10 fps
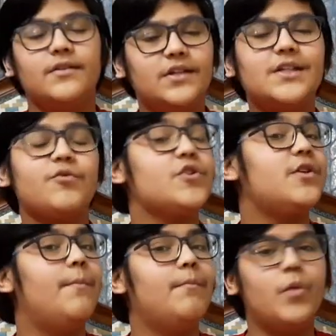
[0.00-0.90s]
This was
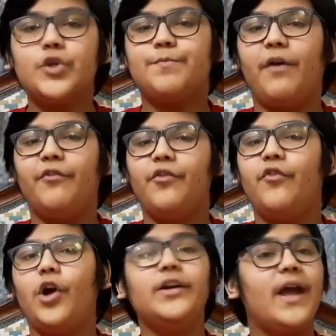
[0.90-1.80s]
the most powerful
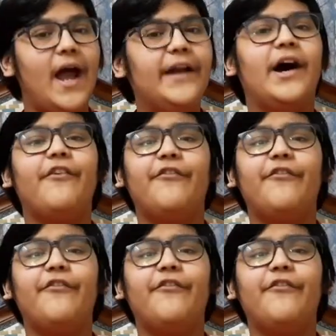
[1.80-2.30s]
wand and our